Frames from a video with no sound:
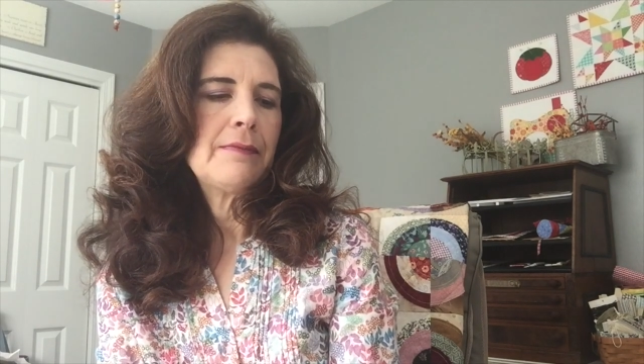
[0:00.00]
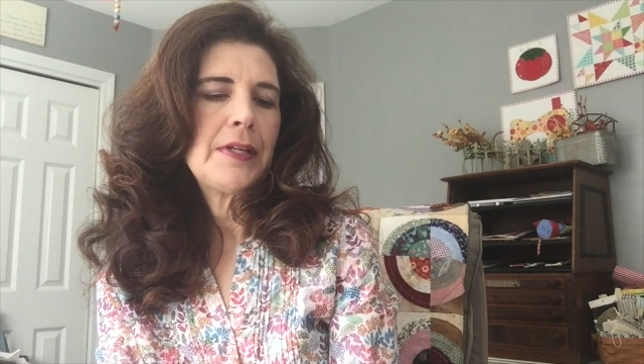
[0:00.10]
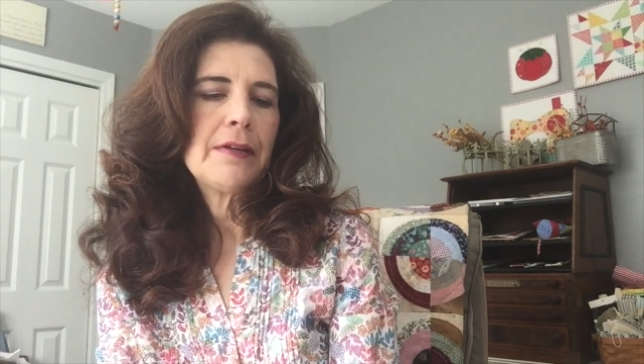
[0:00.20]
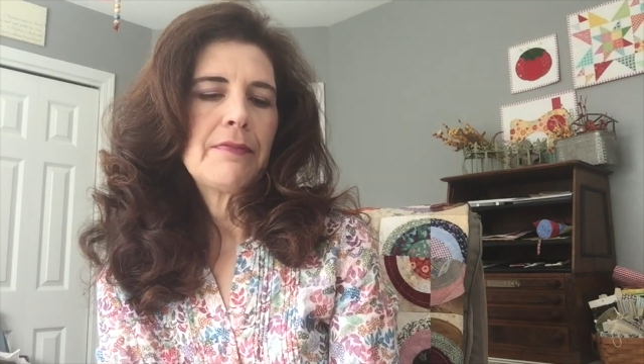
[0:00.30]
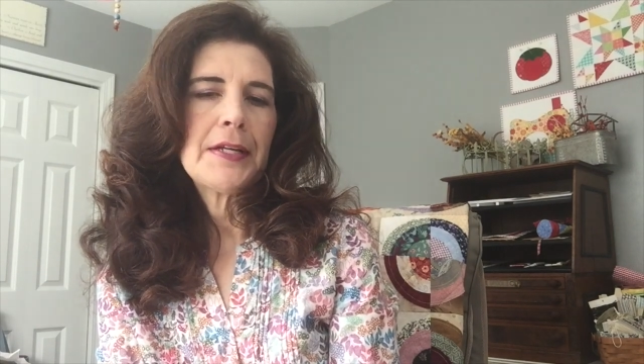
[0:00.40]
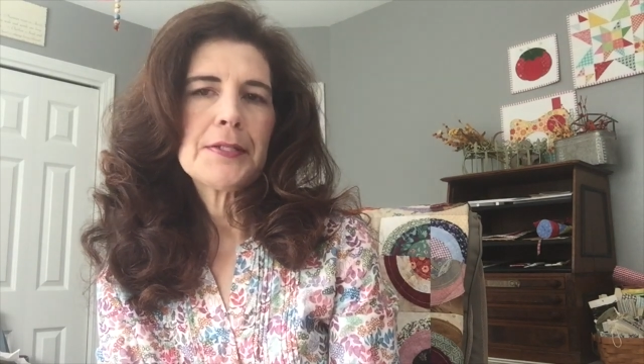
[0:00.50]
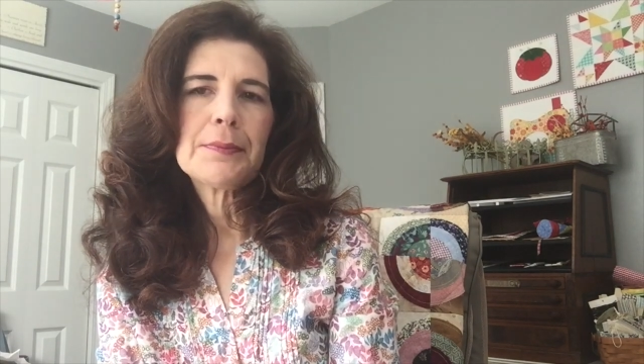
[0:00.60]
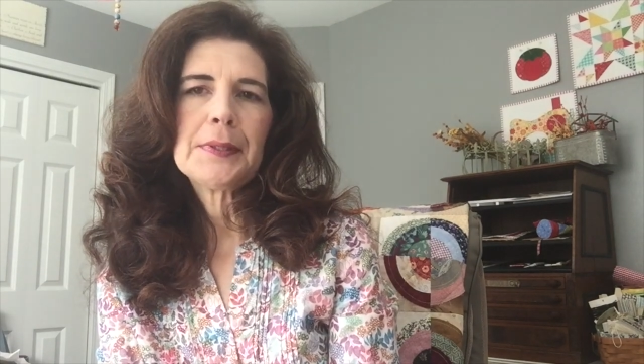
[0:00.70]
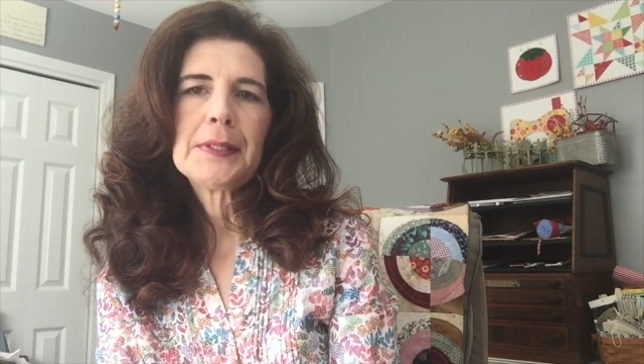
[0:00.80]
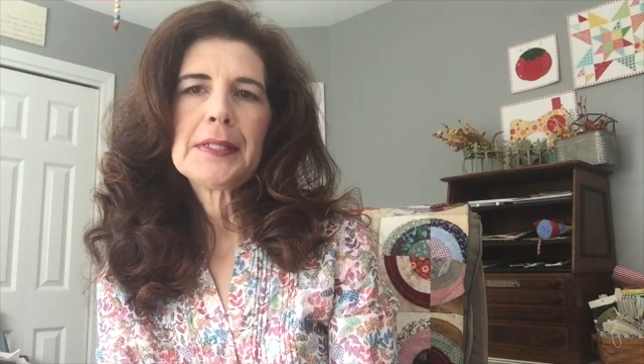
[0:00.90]
via
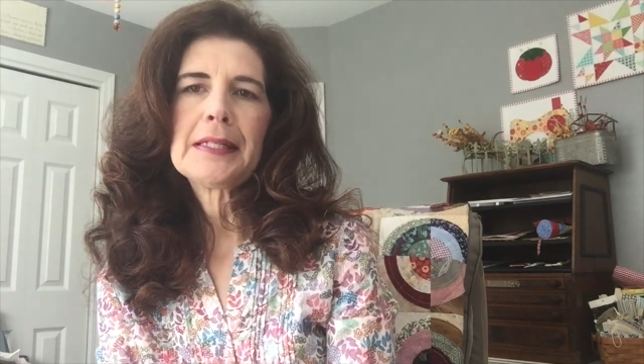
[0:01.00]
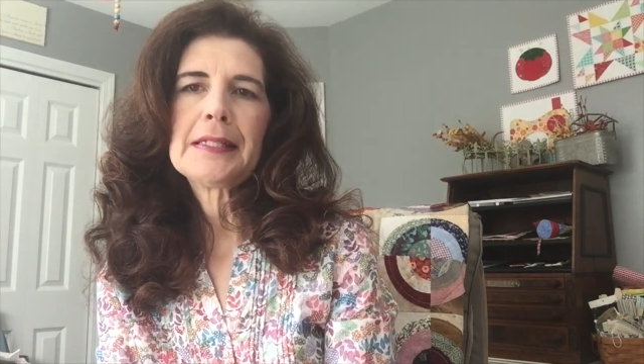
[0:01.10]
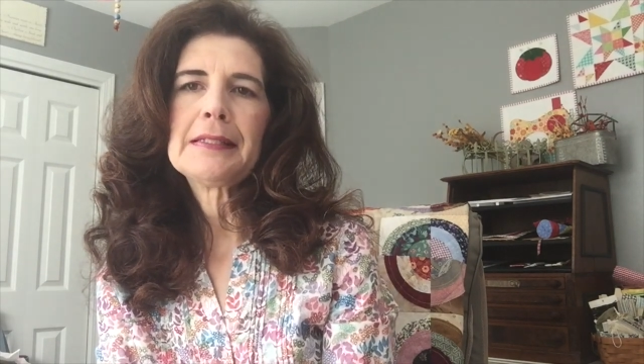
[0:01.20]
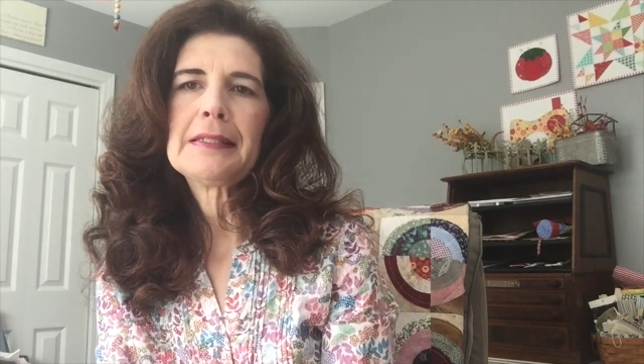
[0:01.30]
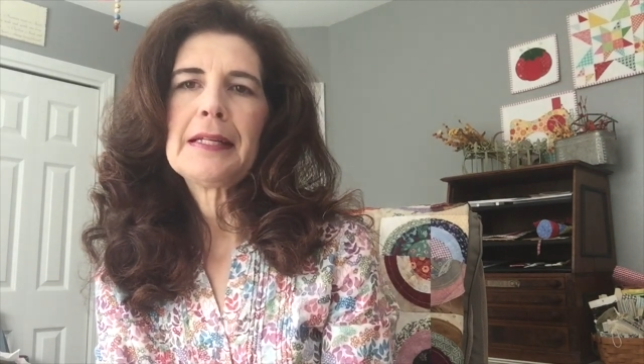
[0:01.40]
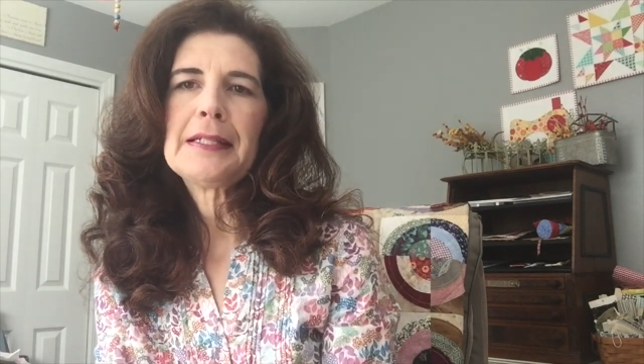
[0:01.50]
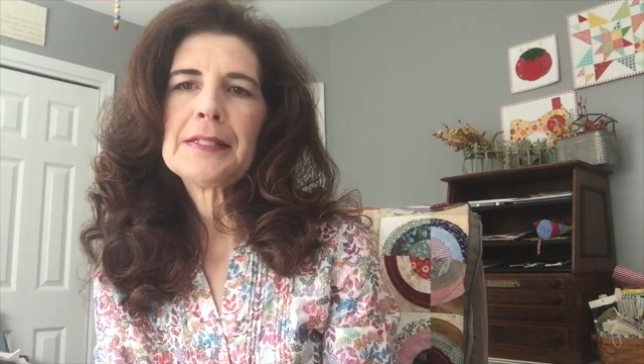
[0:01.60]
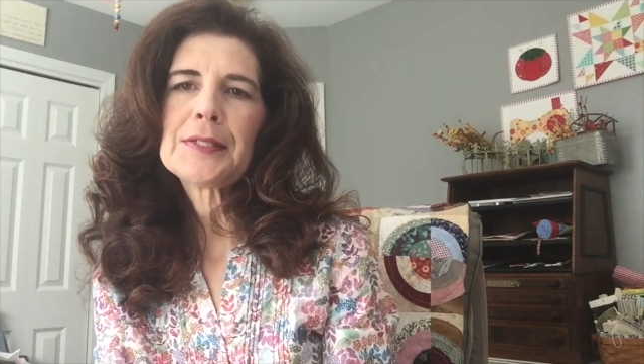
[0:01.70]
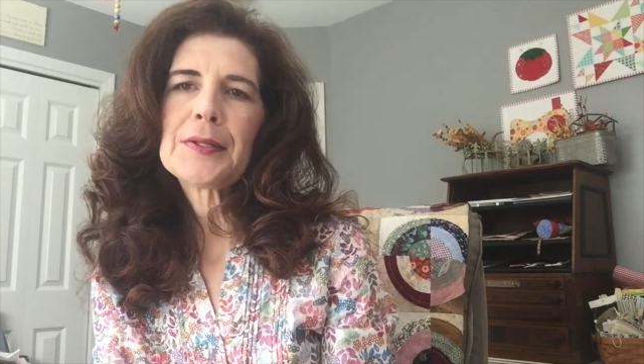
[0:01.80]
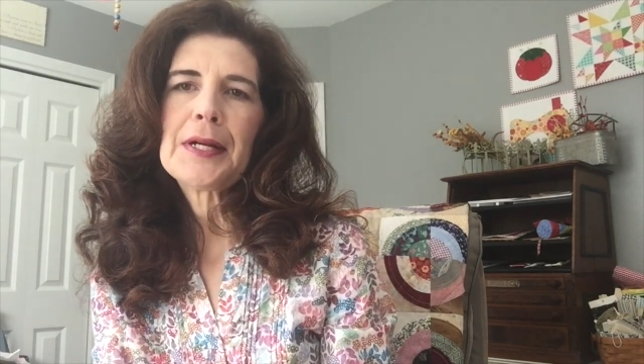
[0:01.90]
Facebook and
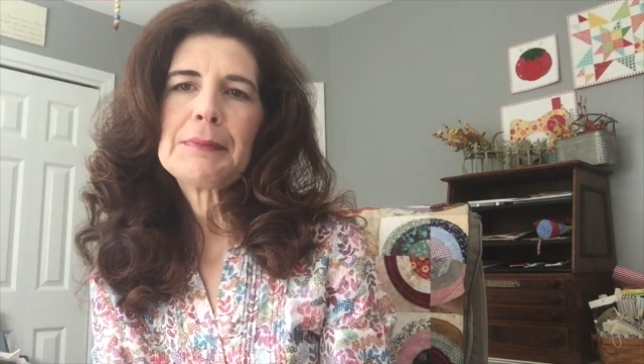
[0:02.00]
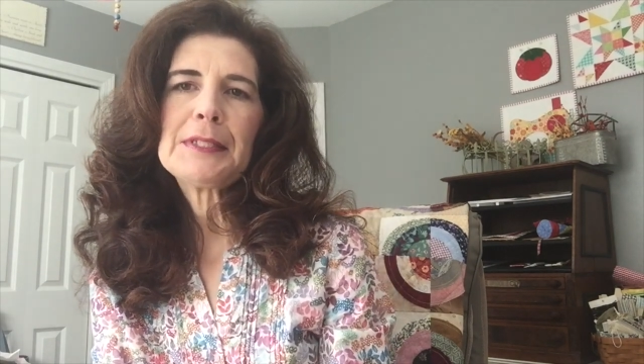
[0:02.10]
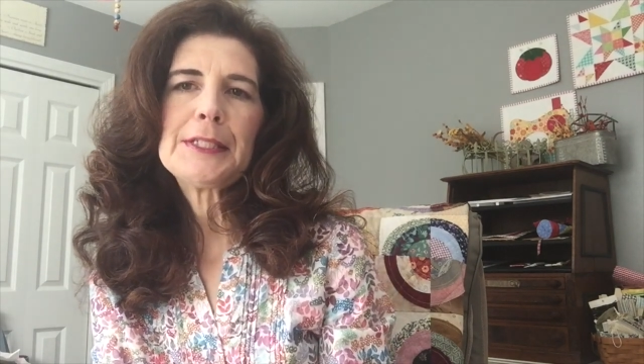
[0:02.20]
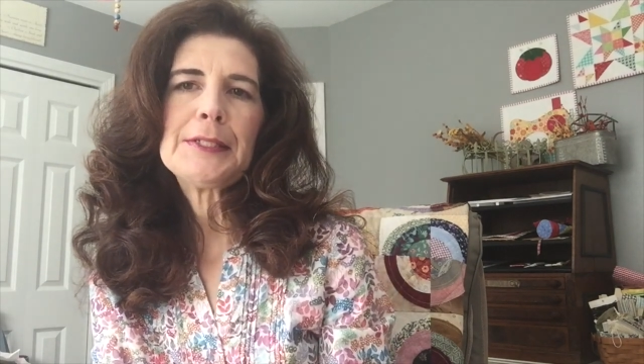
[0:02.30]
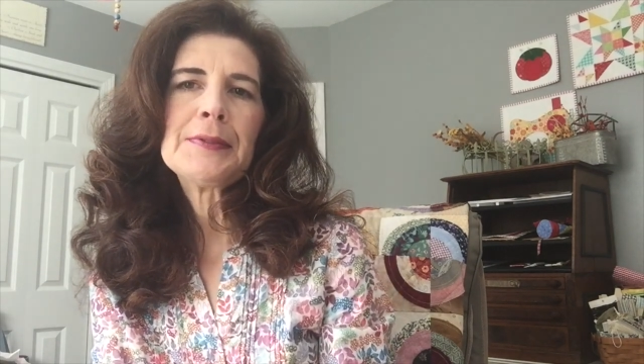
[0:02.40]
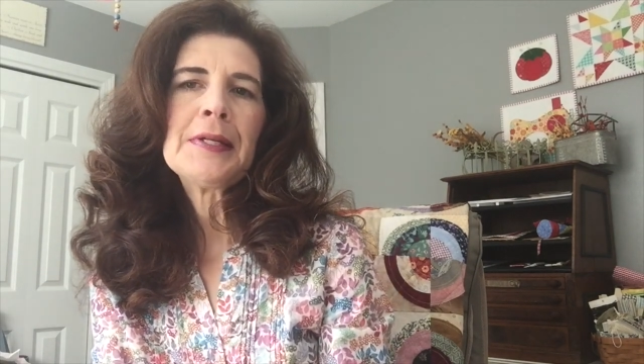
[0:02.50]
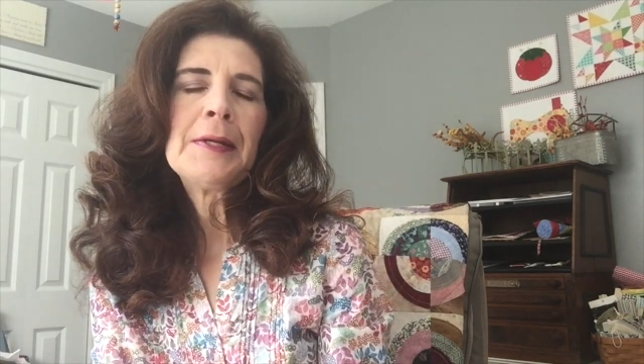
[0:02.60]
Instagram too.